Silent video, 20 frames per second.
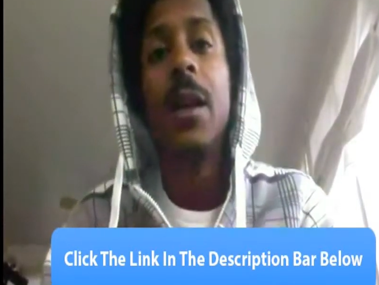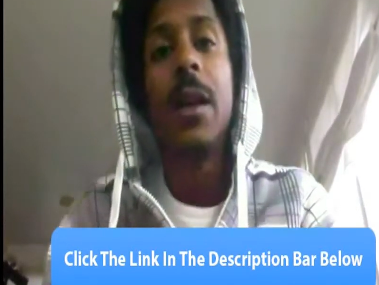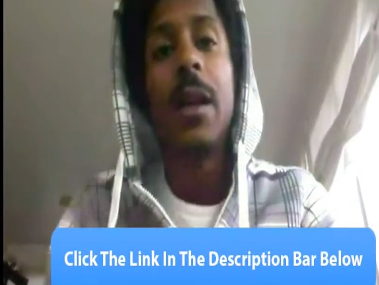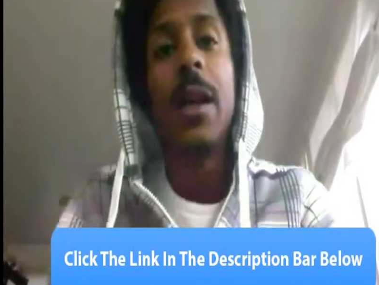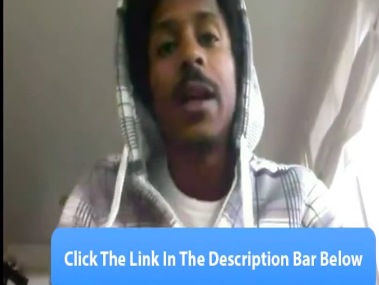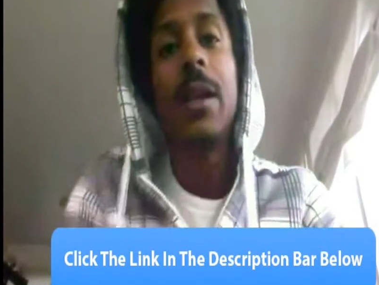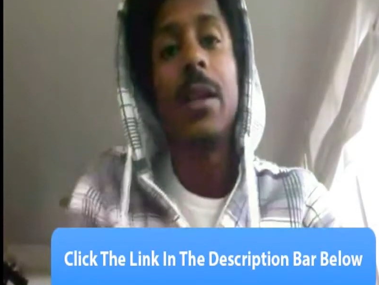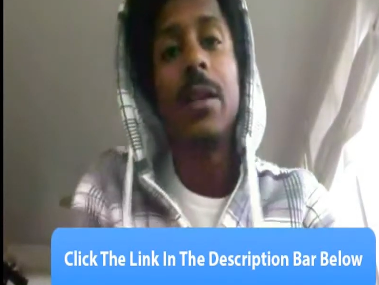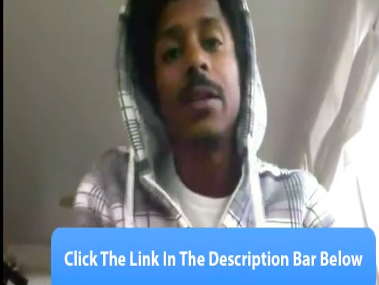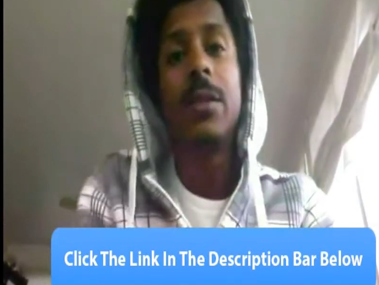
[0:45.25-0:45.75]

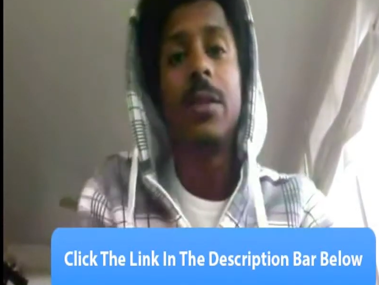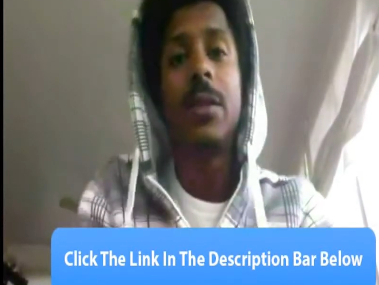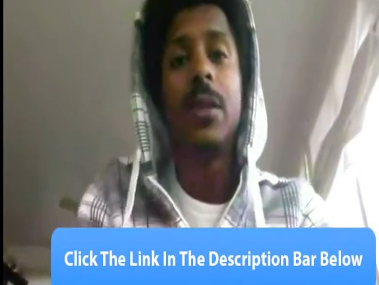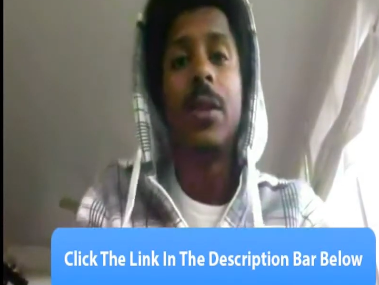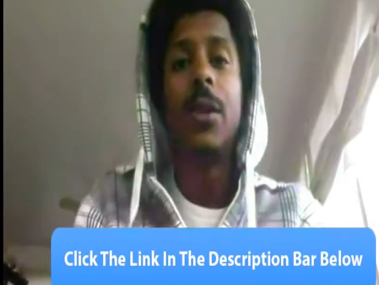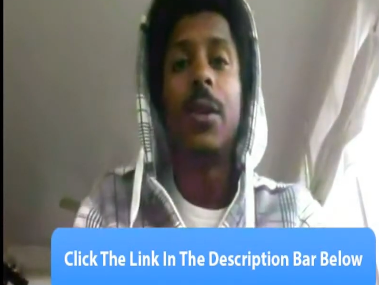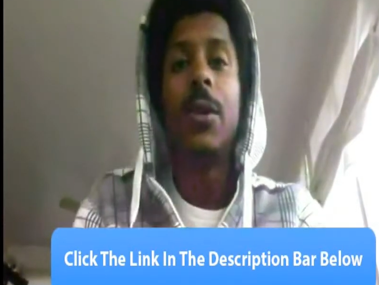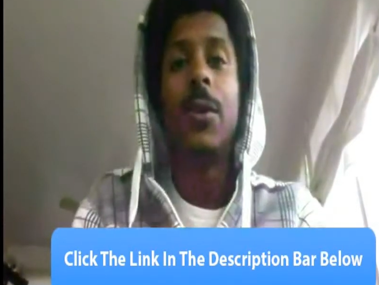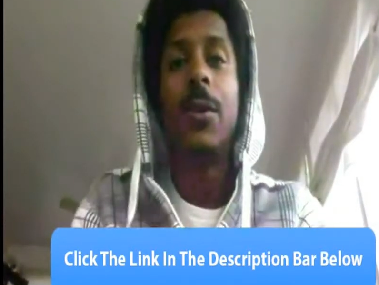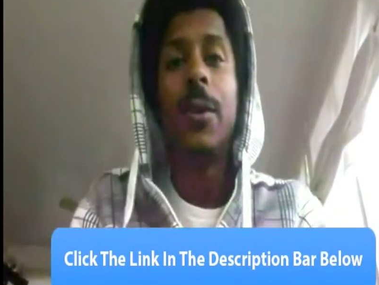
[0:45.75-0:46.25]
Okay,
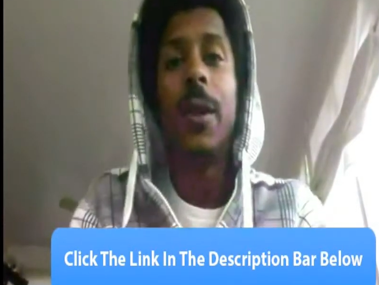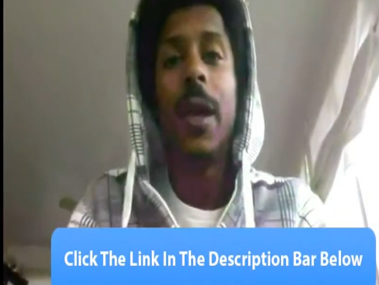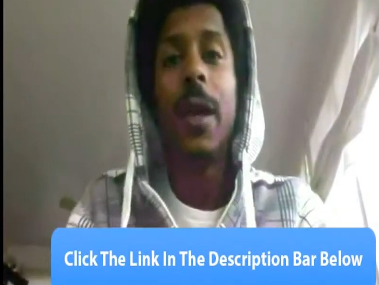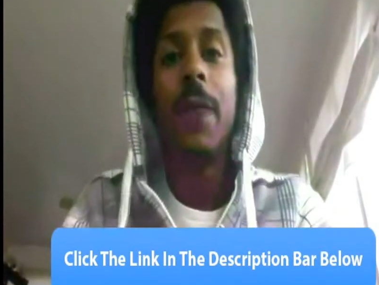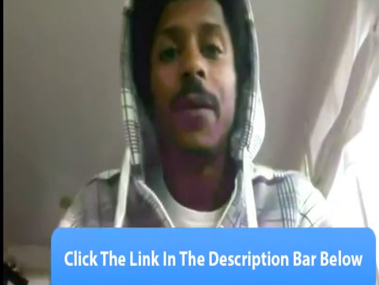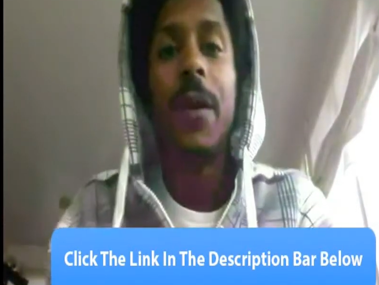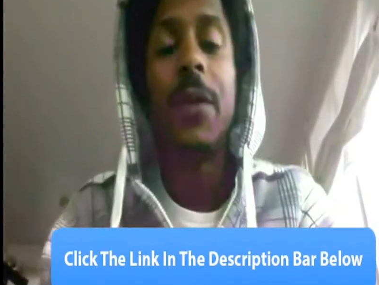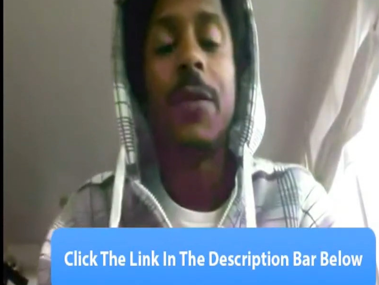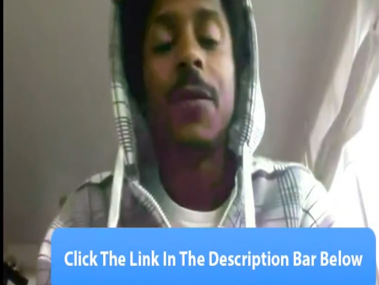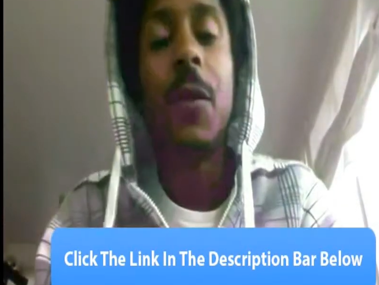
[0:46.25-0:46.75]
so yeah,
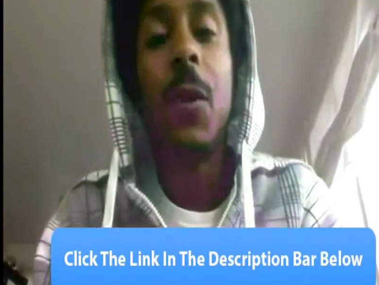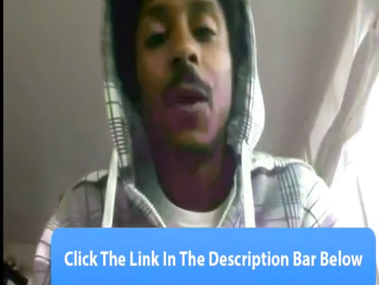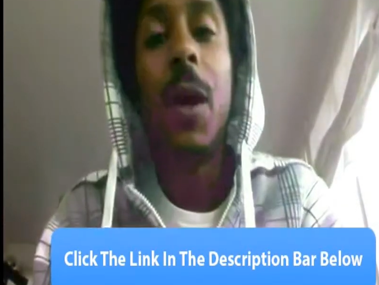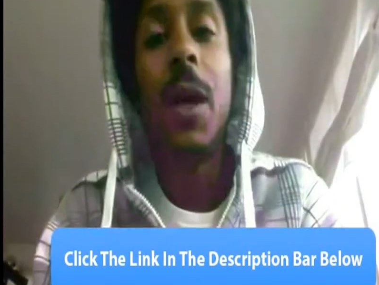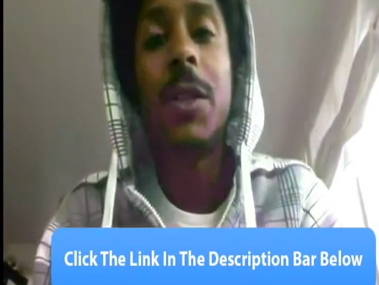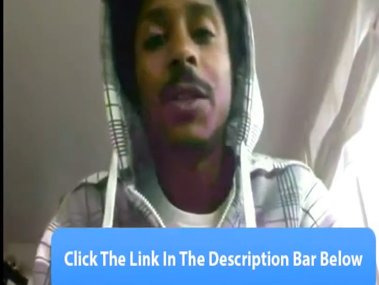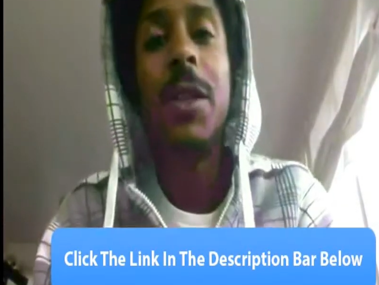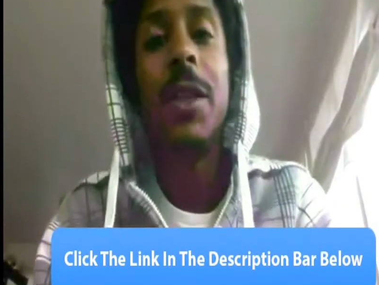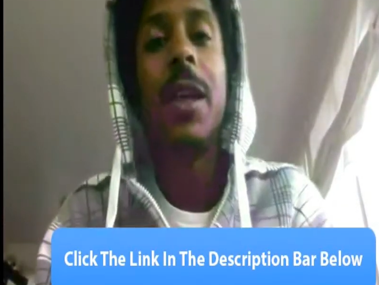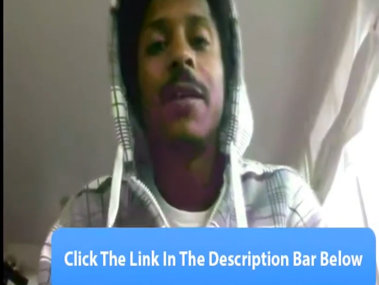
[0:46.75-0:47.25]
thanks for
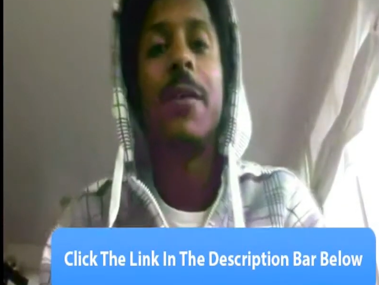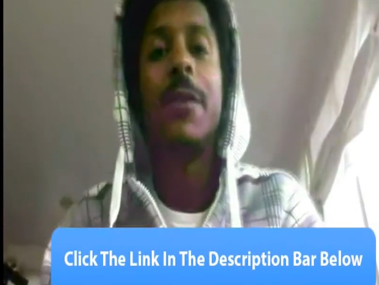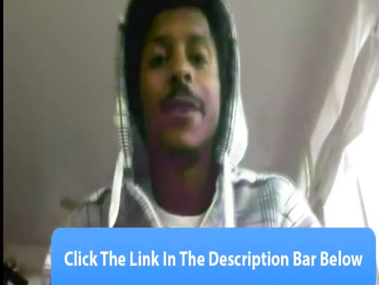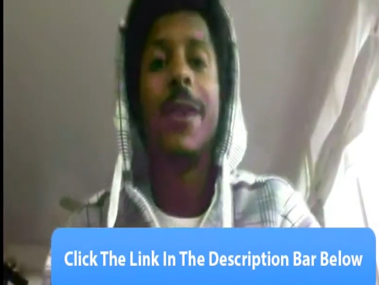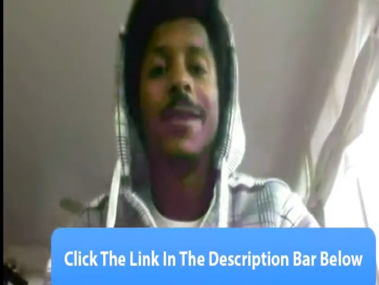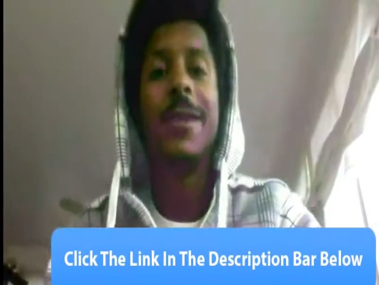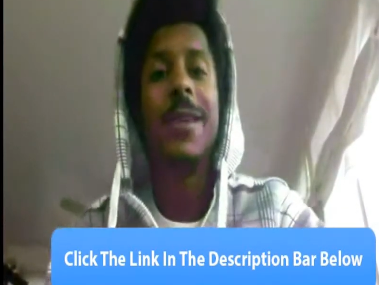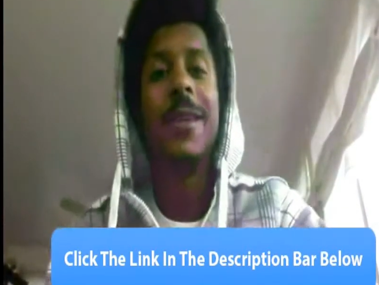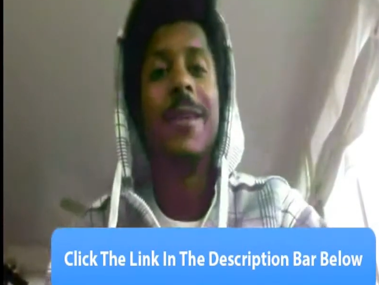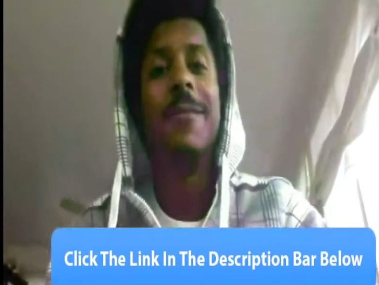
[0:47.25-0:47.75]
watching. Have a
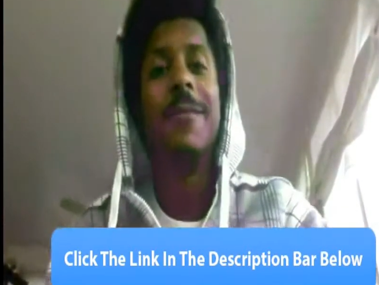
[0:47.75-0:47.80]
great